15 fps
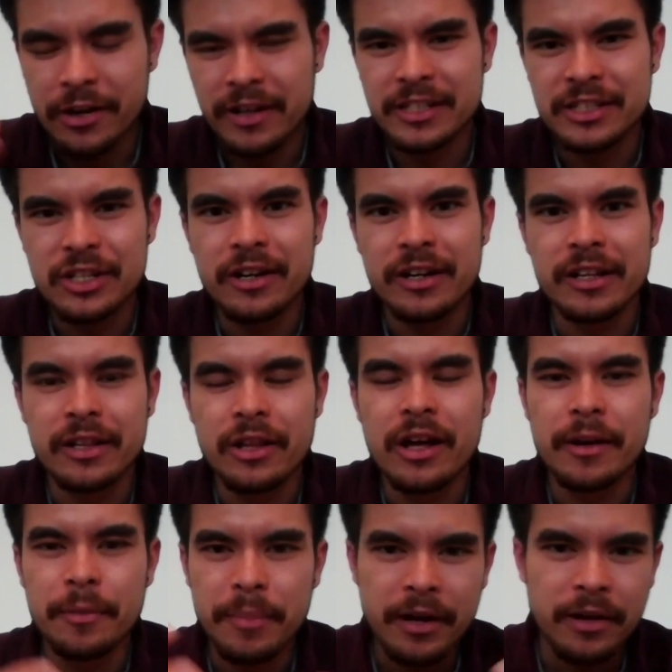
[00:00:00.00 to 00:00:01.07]
I talk a
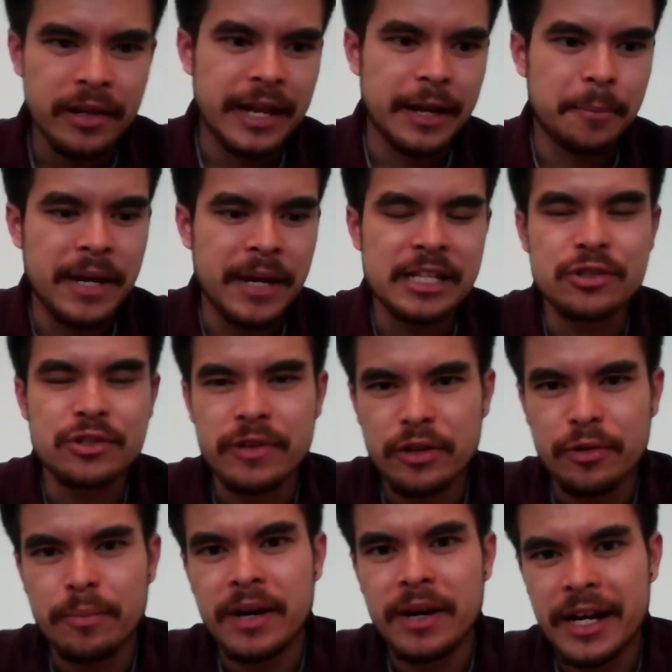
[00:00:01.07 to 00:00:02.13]
lot about like mastering
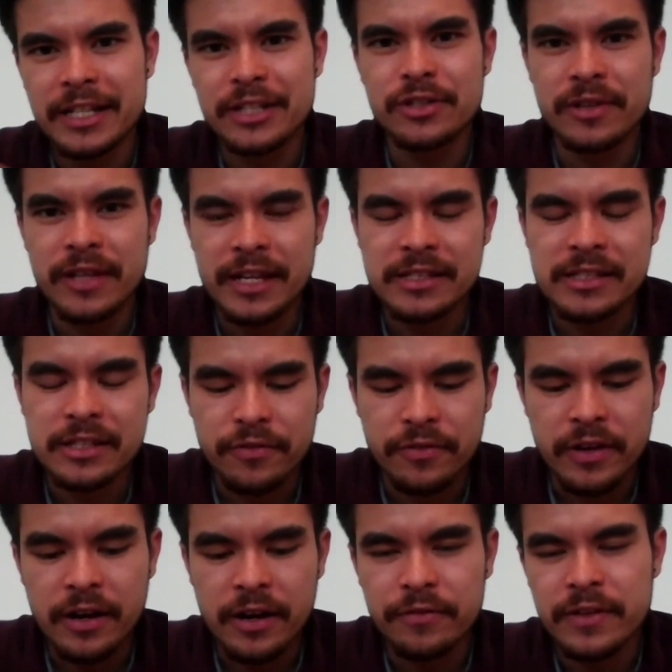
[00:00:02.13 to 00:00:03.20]
your mind to gain self
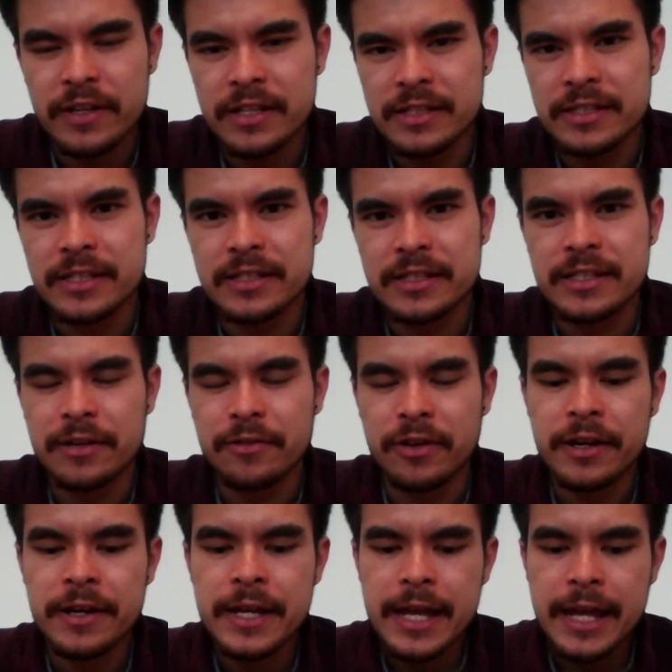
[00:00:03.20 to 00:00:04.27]
confidence, etc.